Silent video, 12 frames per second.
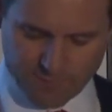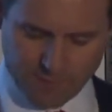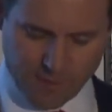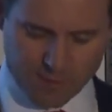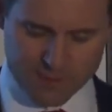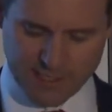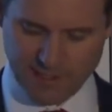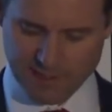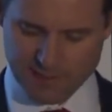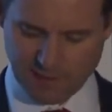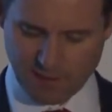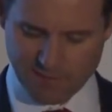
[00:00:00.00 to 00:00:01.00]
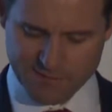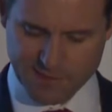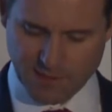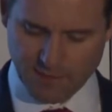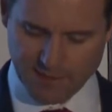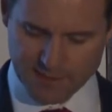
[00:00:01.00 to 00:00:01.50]
representing to
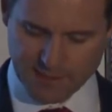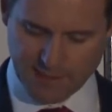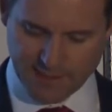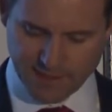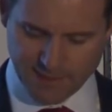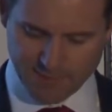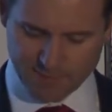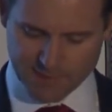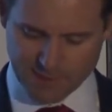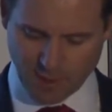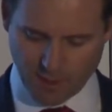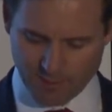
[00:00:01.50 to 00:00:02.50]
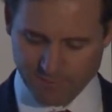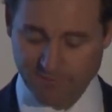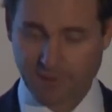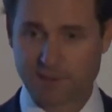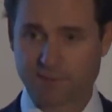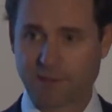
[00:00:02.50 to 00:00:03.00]
Lifestyle SA retirement
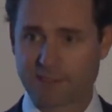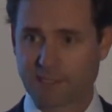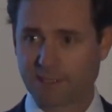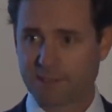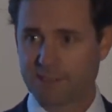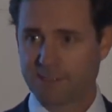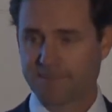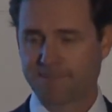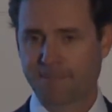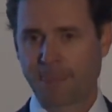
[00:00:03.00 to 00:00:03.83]
village residents